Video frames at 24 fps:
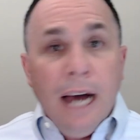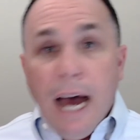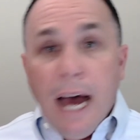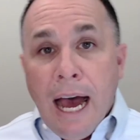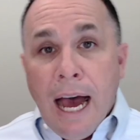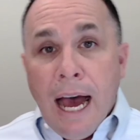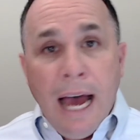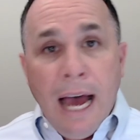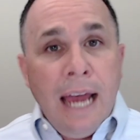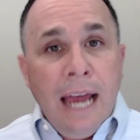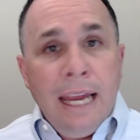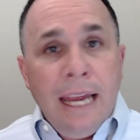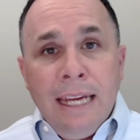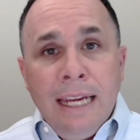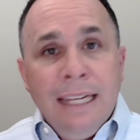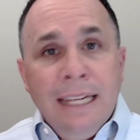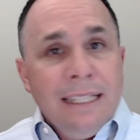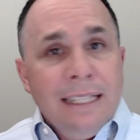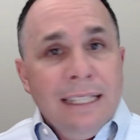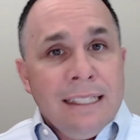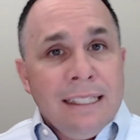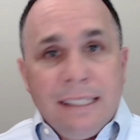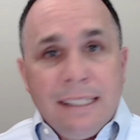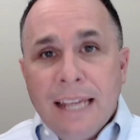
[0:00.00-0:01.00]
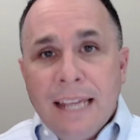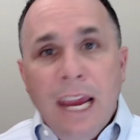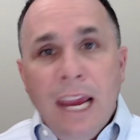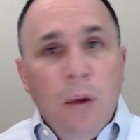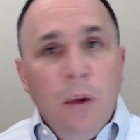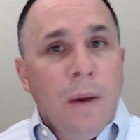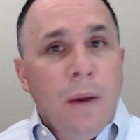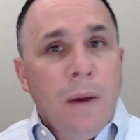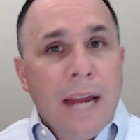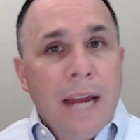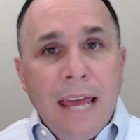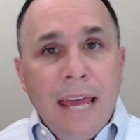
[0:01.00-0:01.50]
I say
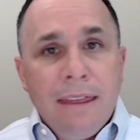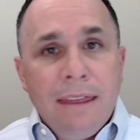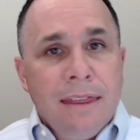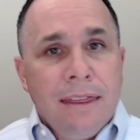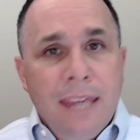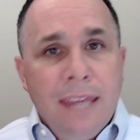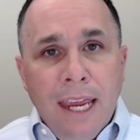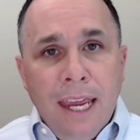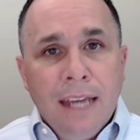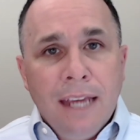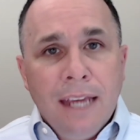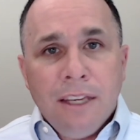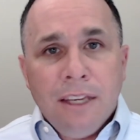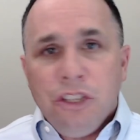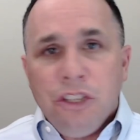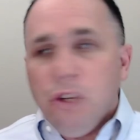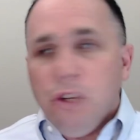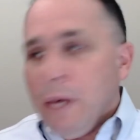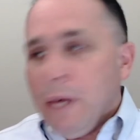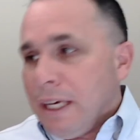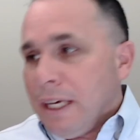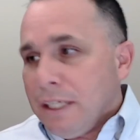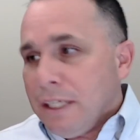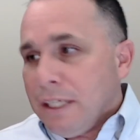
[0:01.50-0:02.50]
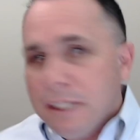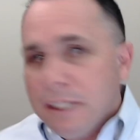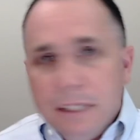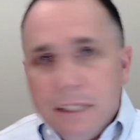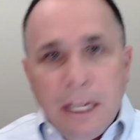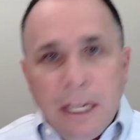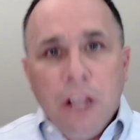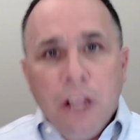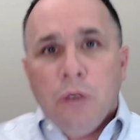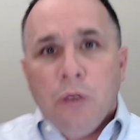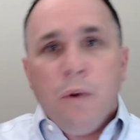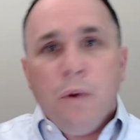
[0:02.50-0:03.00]
what I think to
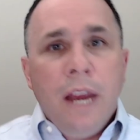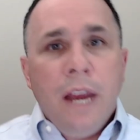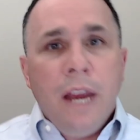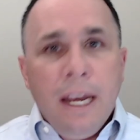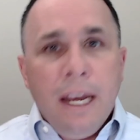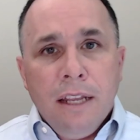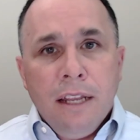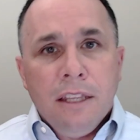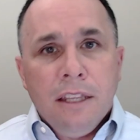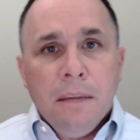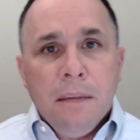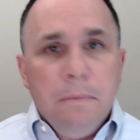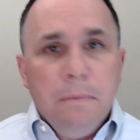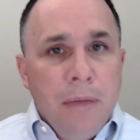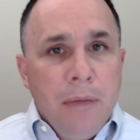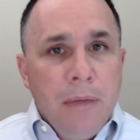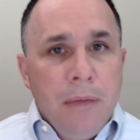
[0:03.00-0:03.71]
accelerate the